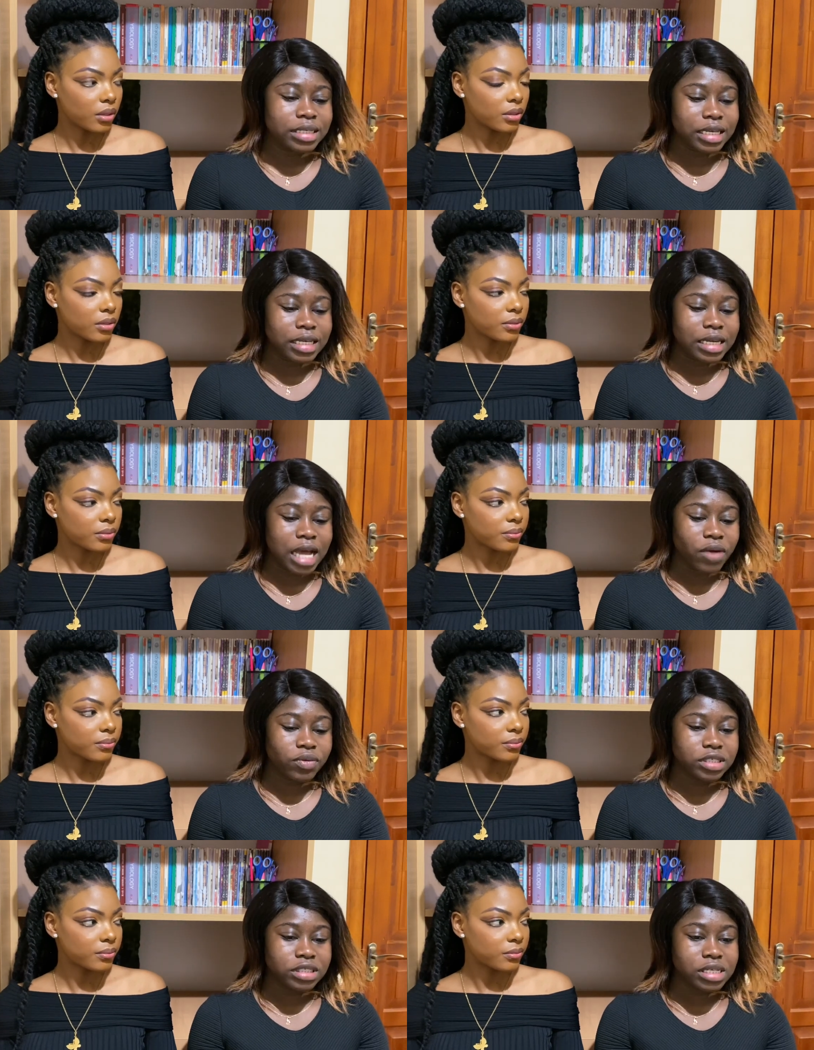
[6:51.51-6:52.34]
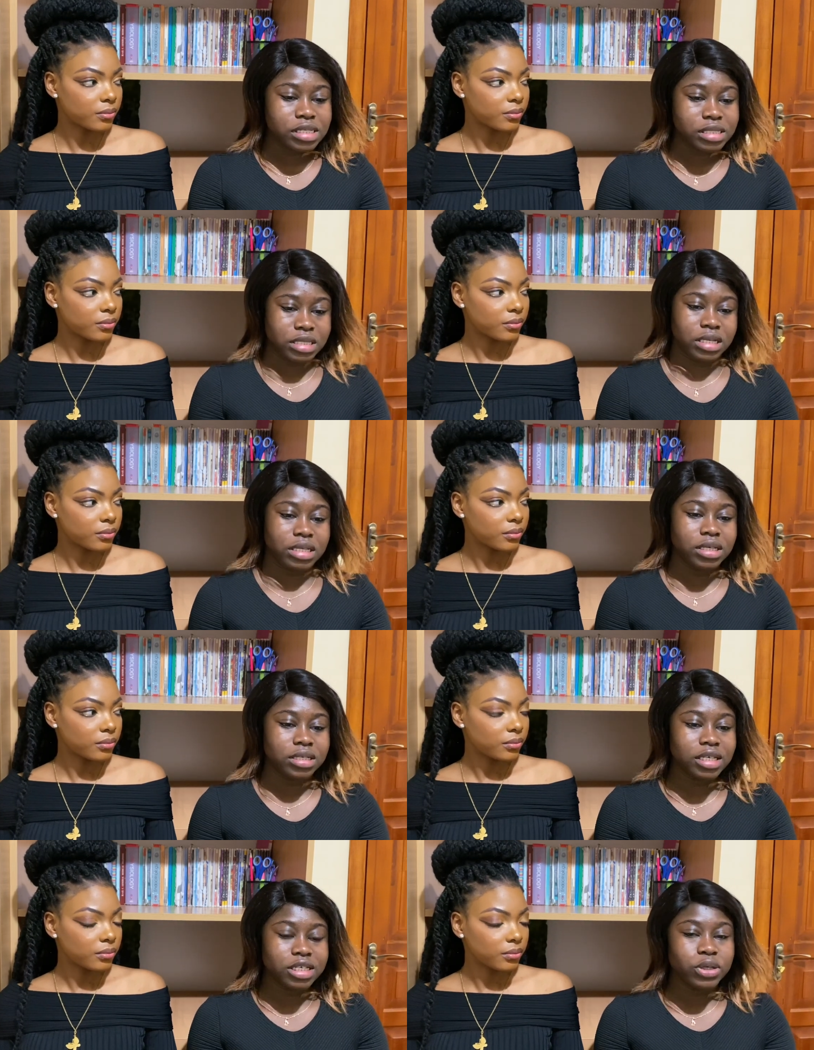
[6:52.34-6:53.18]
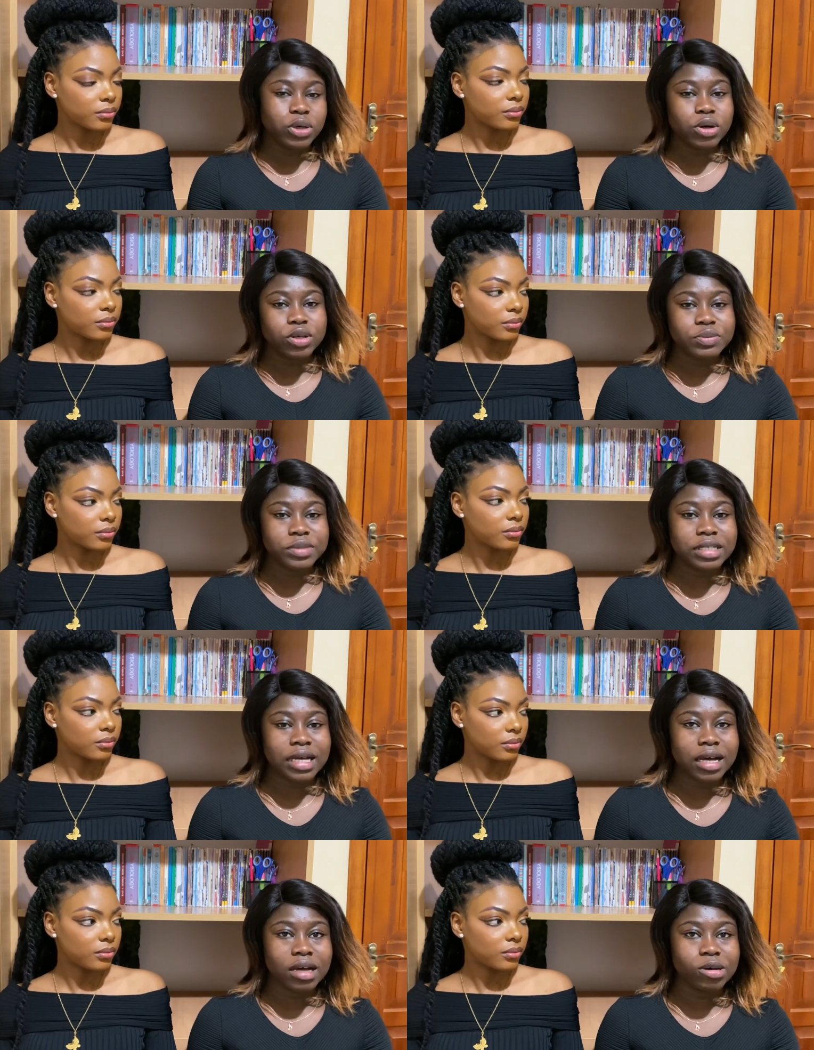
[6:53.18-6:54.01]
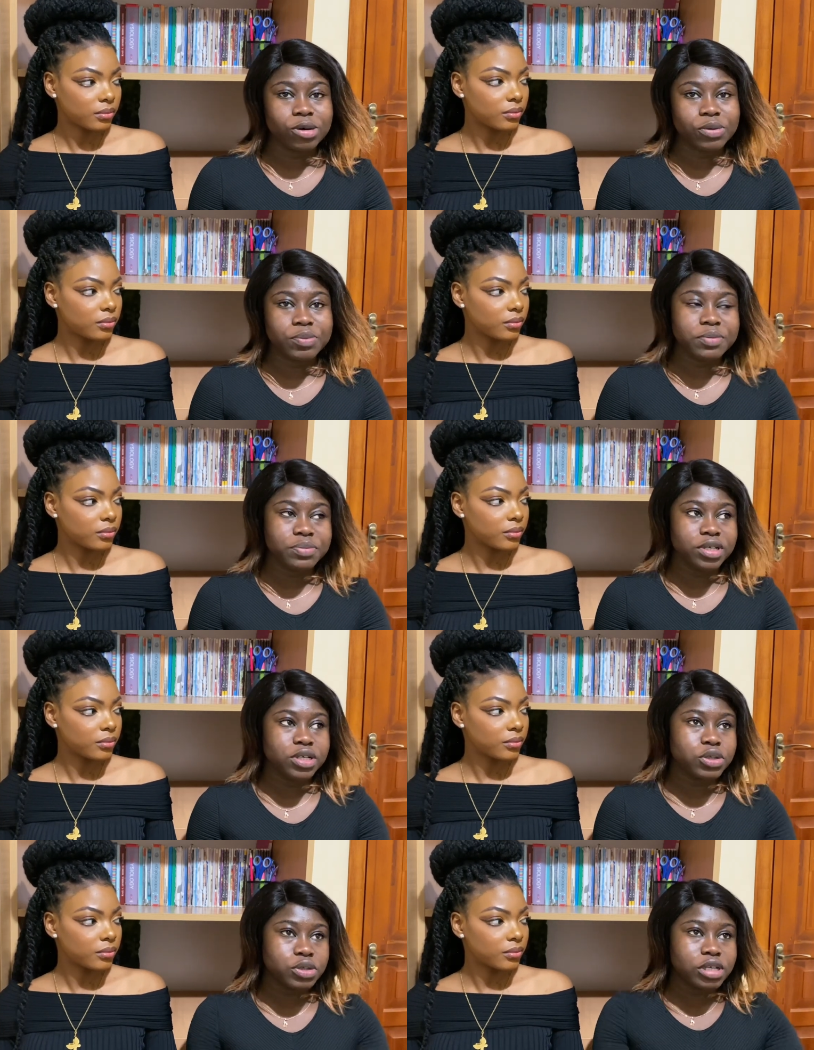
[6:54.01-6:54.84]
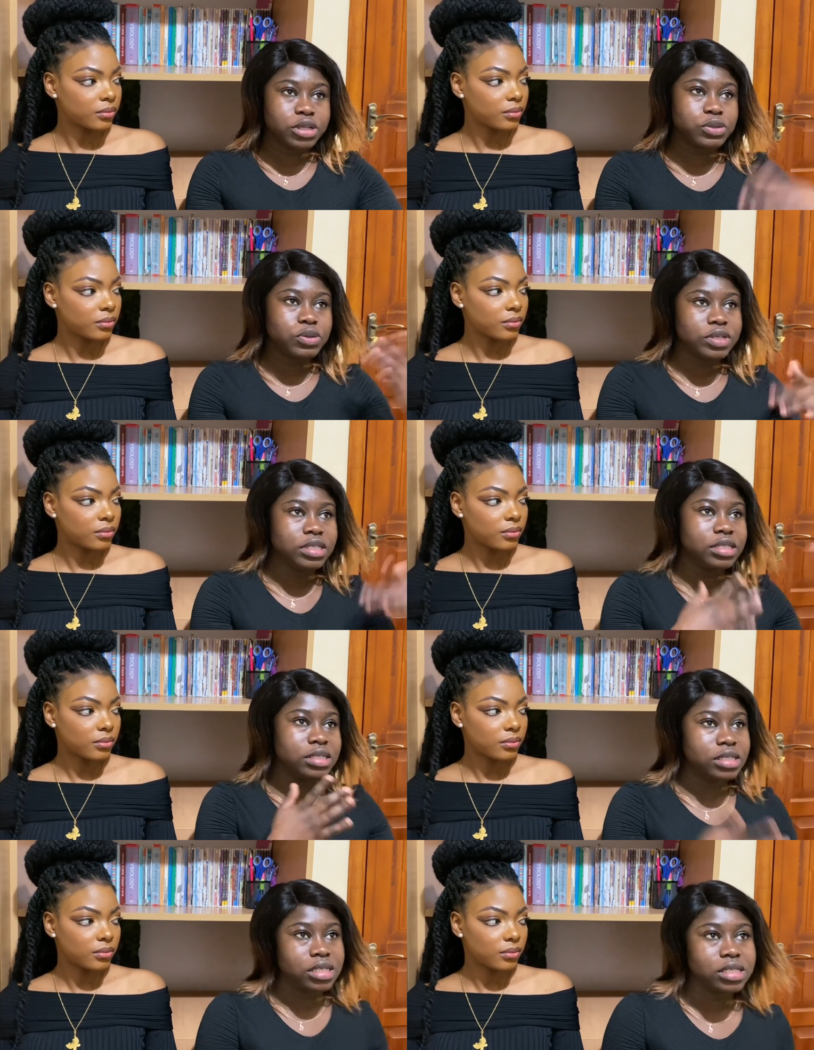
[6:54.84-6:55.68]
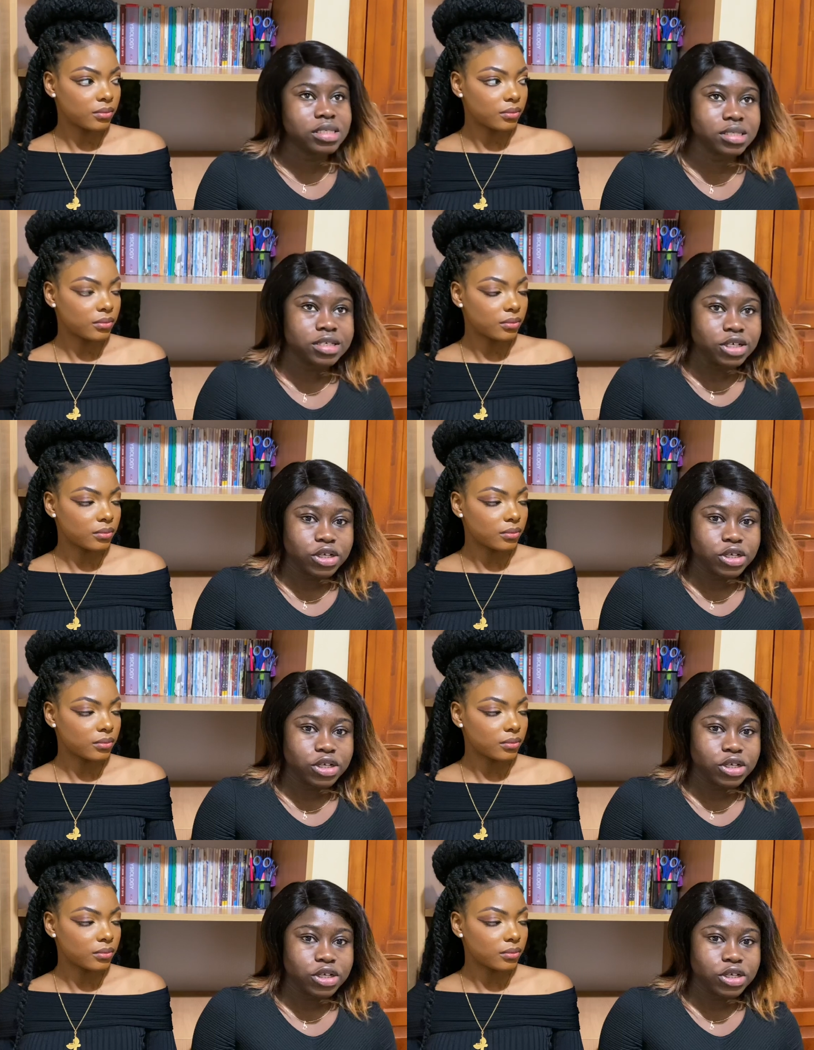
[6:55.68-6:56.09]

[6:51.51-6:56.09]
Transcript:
Speaker 1: then i was just there then they called me that uh, maybe so and so these dates